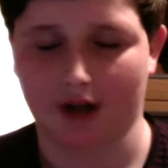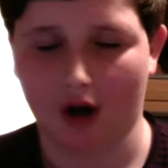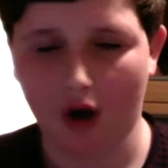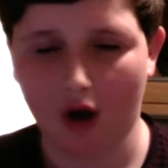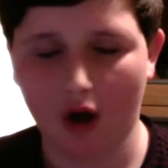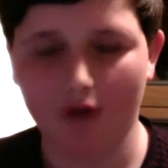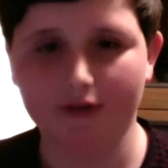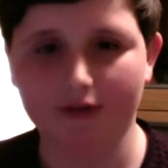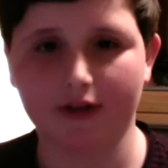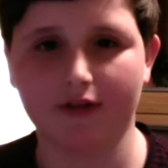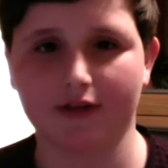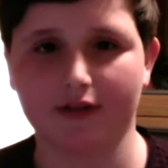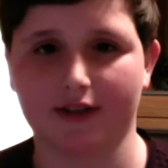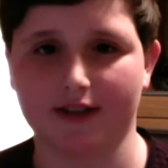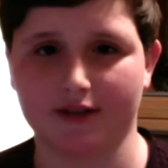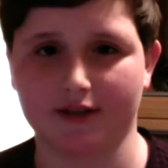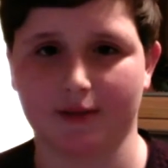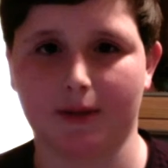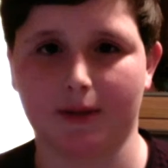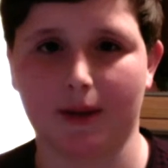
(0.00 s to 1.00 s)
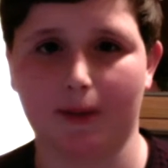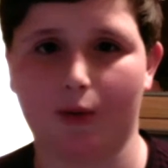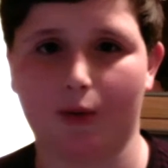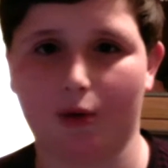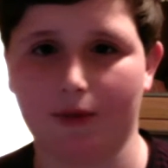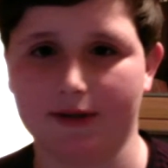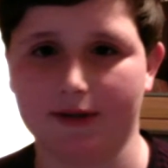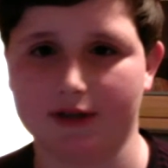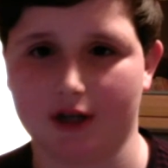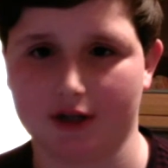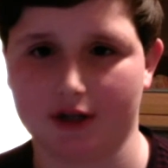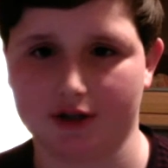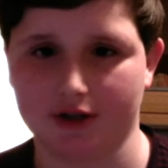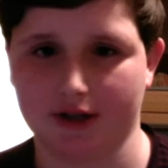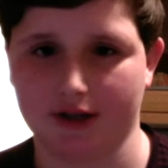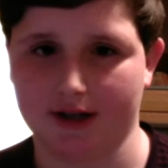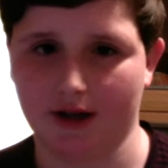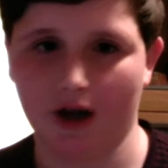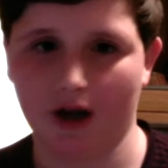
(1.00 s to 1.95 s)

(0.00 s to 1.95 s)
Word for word: A lot of different things that people will be searching.